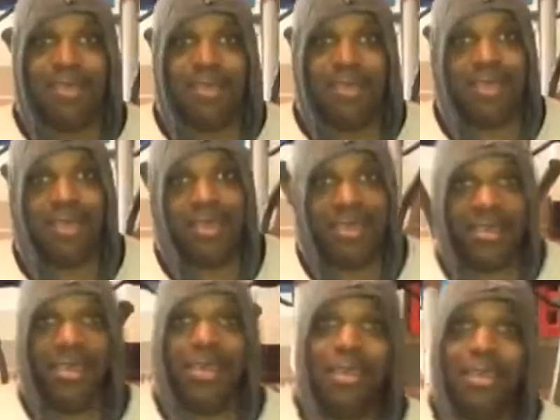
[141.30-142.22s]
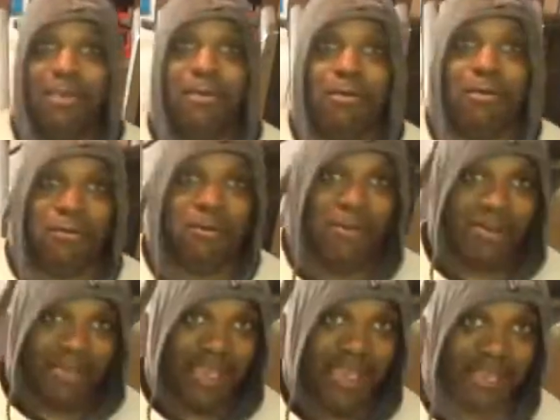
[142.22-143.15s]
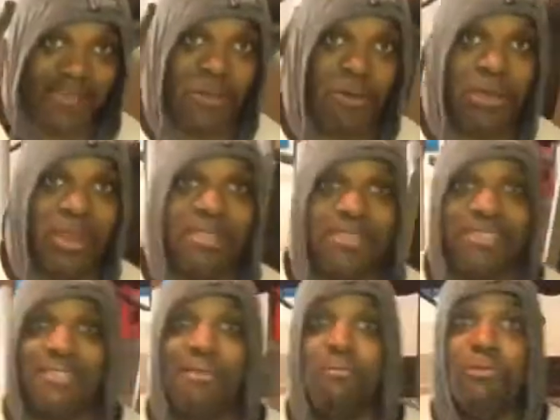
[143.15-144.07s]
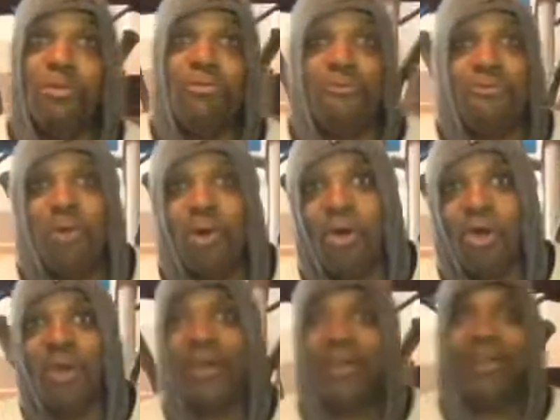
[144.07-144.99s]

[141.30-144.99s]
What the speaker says: okay? Take 2 minutes to move more.